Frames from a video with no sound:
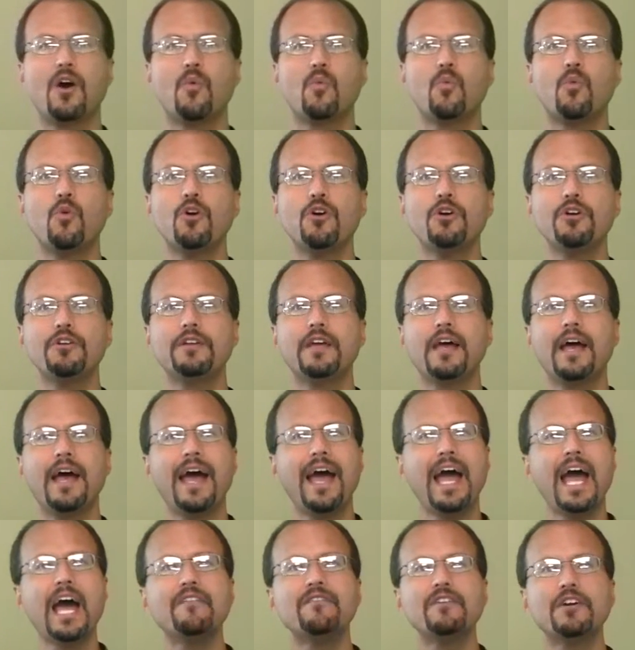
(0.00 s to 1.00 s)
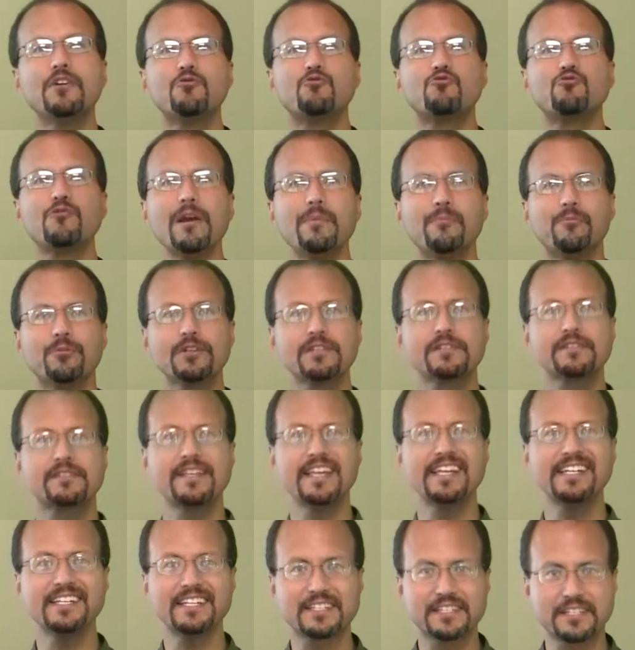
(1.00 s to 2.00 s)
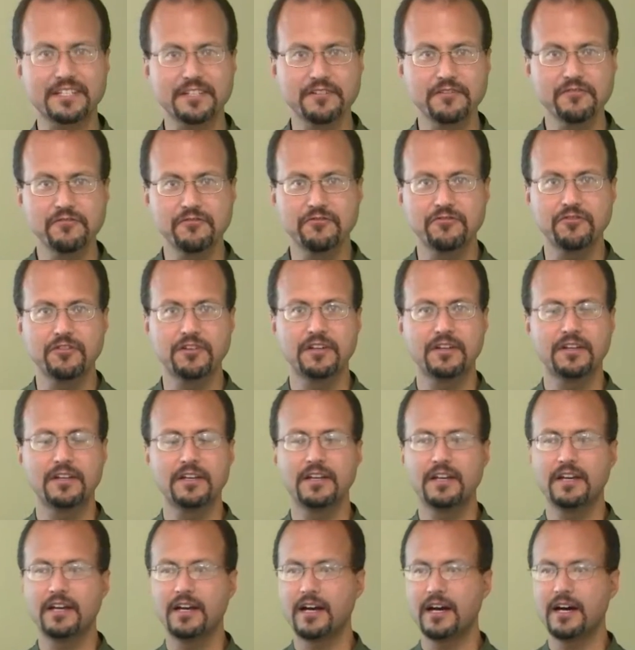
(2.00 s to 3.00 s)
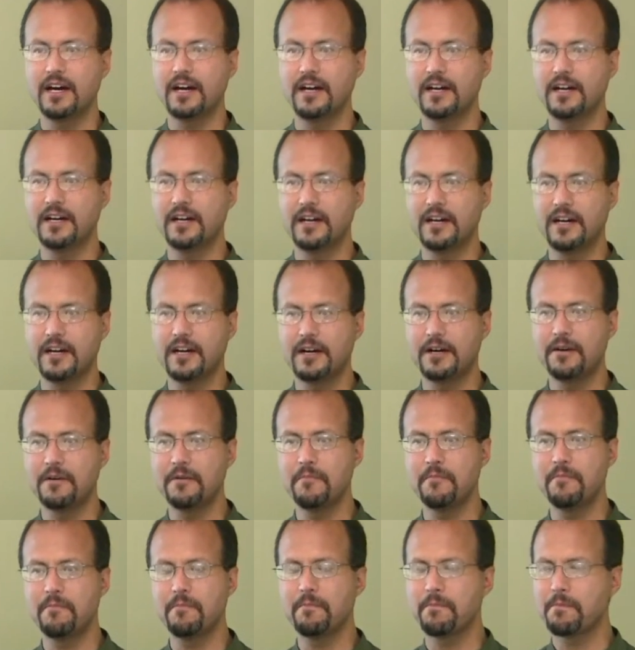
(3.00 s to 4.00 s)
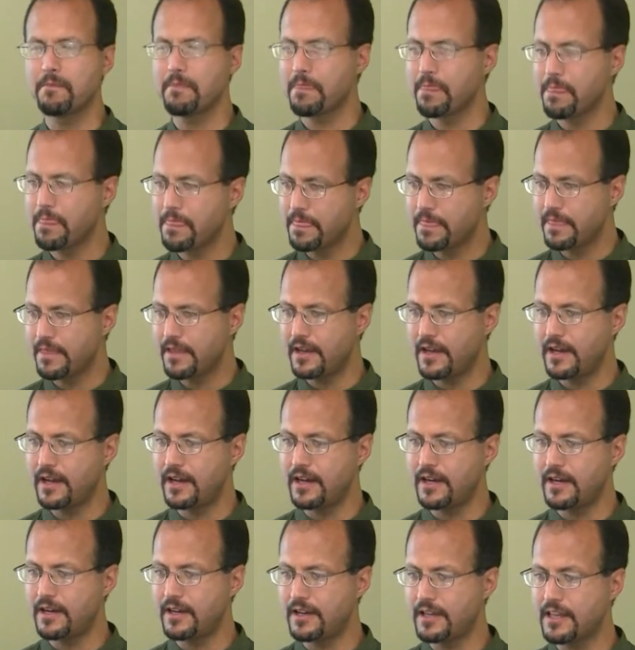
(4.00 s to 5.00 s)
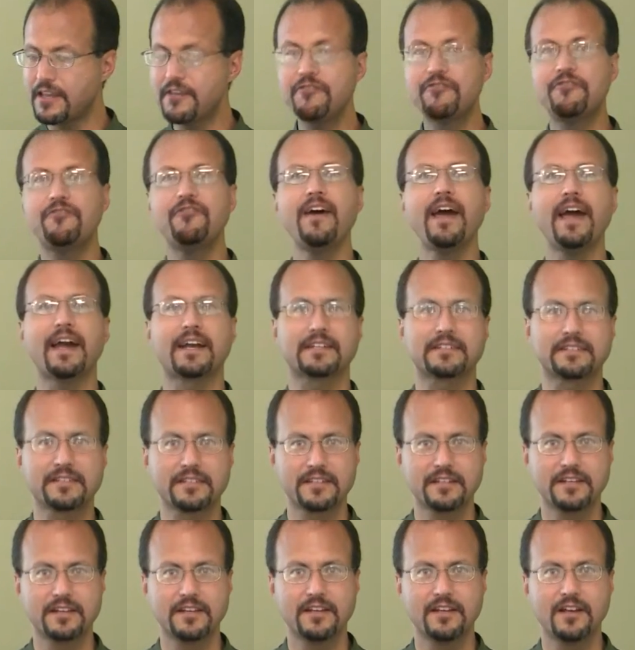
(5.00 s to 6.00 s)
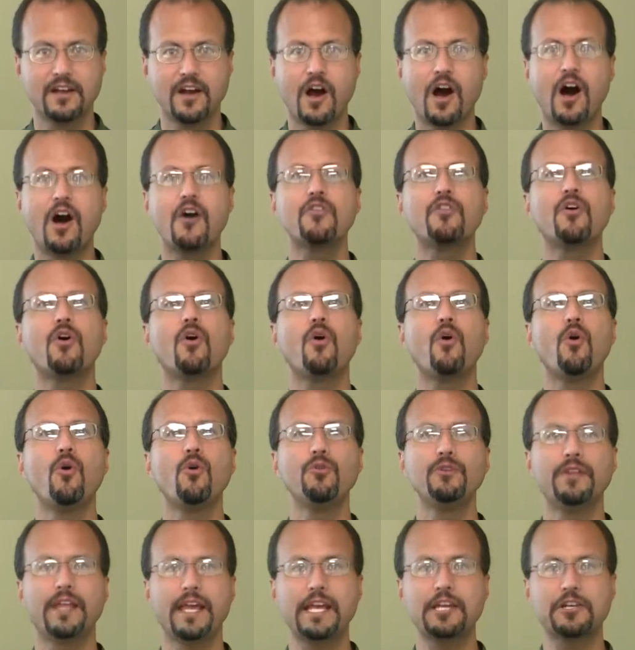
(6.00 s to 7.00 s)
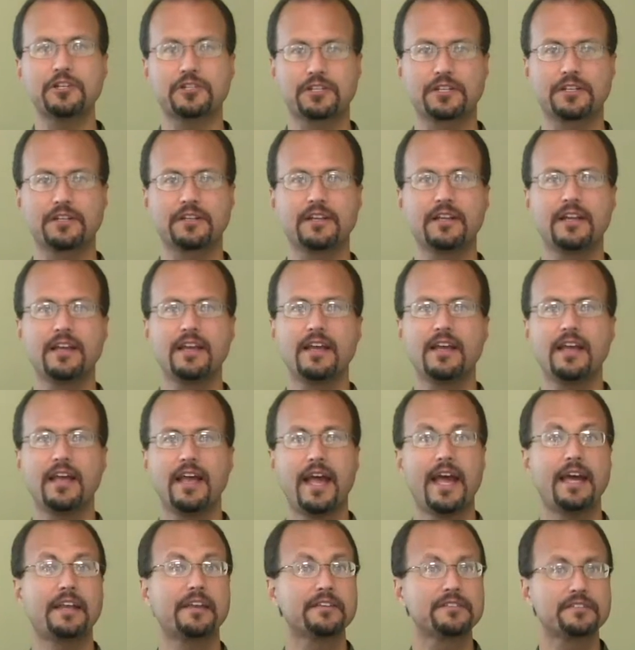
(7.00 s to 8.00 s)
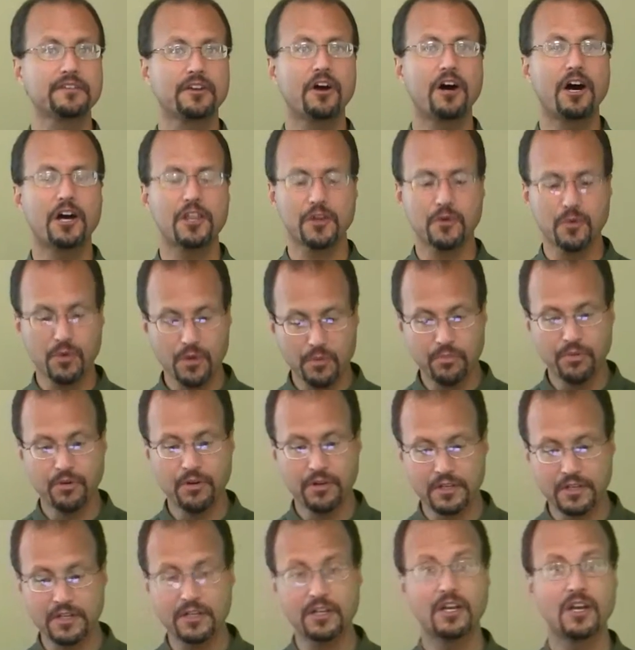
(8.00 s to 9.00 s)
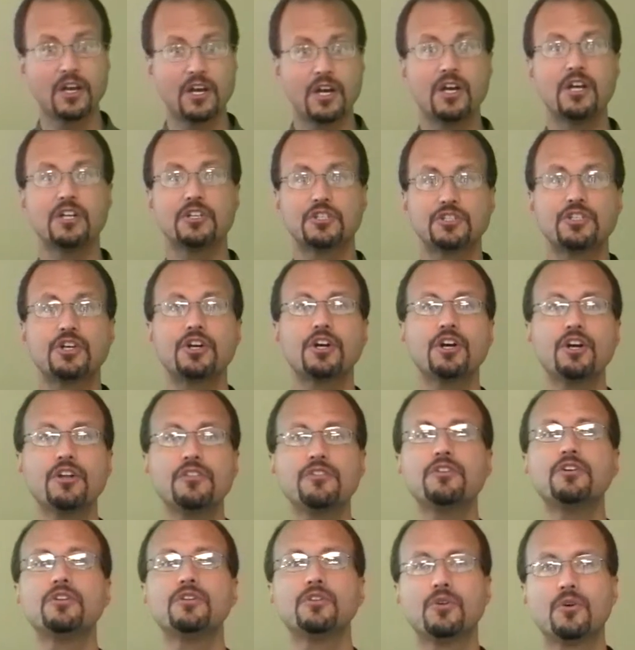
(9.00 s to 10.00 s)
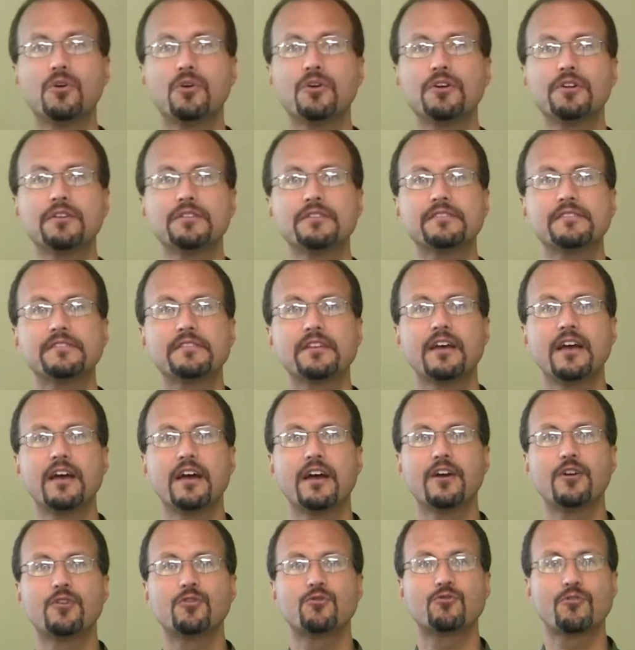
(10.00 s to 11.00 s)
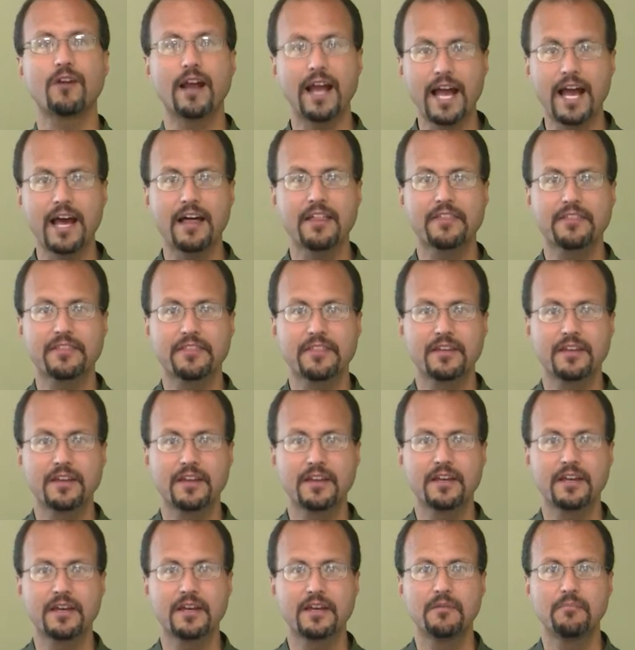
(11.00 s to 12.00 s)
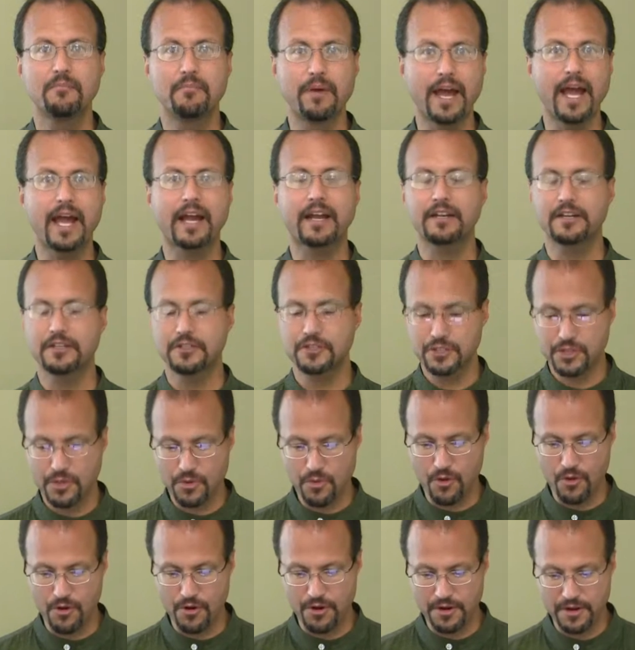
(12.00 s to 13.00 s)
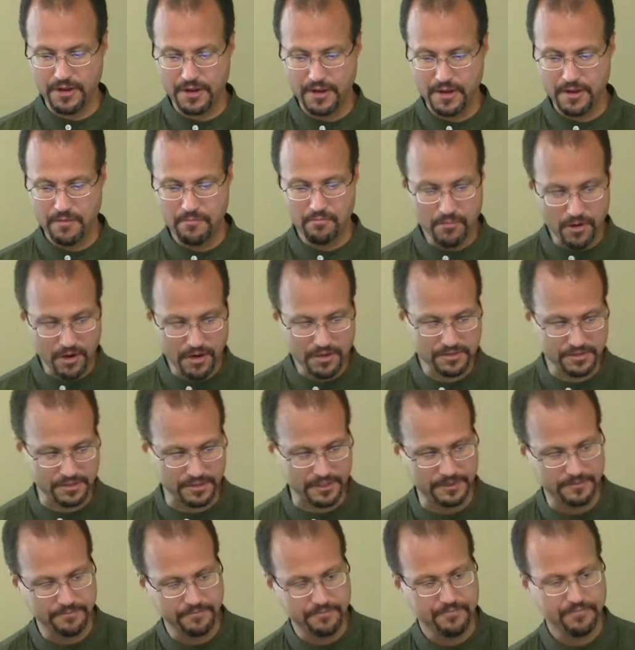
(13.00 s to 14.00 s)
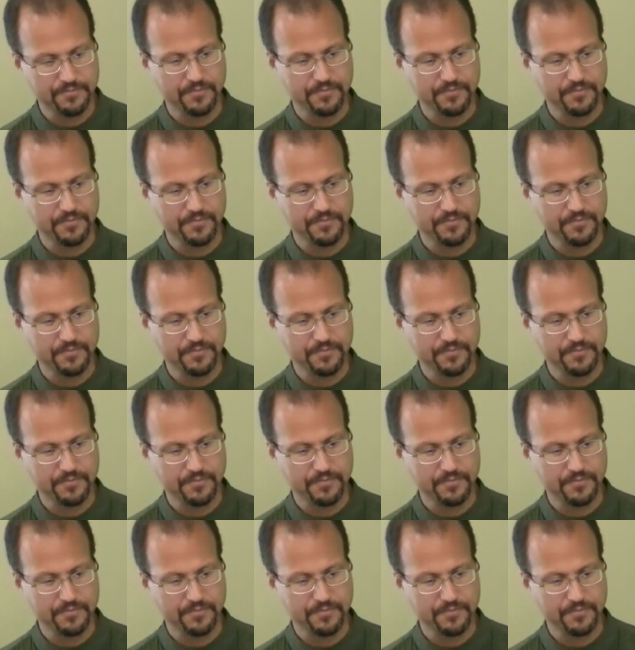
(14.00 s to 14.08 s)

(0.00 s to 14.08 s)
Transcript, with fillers: would have a representative effect on the whole nation, and as the author will put it, turn the Lord's wrath back toward mercy.